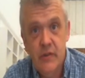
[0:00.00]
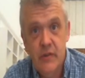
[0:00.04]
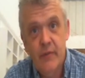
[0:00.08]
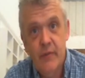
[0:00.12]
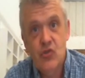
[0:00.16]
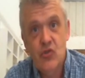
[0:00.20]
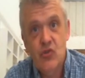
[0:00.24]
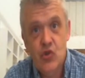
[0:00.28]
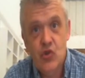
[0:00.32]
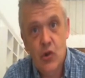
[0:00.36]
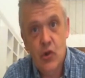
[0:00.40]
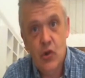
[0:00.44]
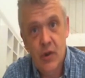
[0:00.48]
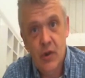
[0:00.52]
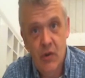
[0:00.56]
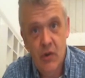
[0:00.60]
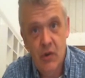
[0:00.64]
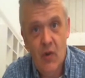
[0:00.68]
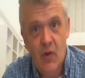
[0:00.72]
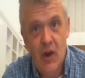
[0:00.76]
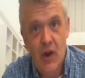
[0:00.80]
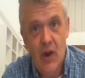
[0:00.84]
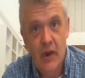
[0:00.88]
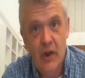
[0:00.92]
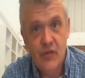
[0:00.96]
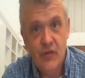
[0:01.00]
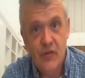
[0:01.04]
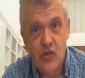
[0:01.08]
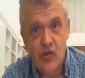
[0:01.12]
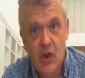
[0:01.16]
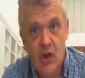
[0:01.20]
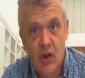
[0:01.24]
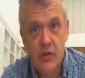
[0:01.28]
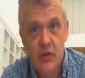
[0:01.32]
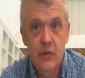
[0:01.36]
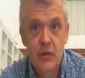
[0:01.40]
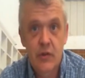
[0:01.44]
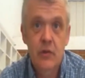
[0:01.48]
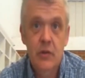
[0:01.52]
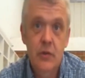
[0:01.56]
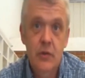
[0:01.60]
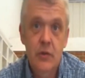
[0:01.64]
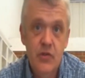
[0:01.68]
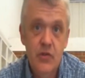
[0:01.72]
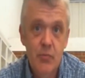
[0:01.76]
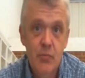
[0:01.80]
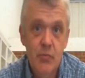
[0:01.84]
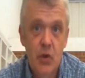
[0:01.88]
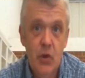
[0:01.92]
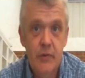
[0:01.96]
So if you have a stroke in your right-hand side, you'll
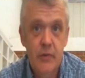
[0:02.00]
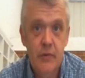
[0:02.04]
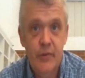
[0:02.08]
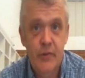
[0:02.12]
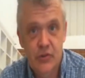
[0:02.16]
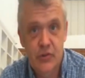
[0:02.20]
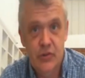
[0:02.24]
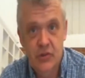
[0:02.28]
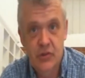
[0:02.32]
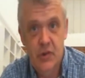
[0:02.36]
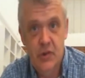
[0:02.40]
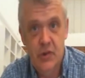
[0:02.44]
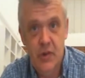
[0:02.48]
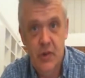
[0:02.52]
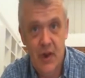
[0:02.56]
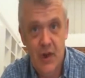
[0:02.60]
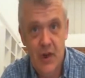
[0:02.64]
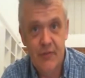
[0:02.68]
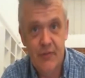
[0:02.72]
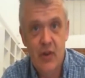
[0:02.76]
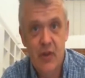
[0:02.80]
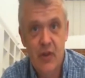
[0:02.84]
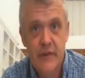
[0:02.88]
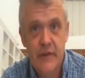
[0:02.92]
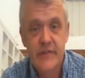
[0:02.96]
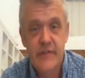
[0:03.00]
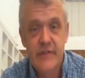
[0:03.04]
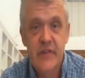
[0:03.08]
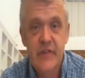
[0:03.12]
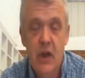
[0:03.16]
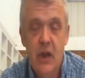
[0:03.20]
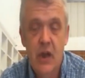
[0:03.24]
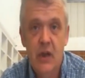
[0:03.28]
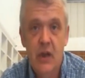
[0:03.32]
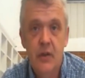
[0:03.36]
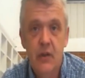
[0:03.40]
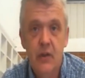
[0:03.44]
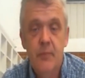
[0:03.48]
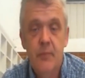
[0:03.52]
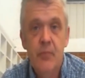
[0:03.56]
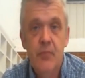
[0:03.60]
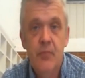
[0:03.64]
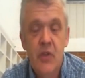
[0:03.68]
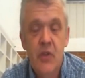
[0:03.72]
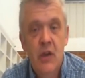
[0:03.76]
lose your motor function in your left-hand side.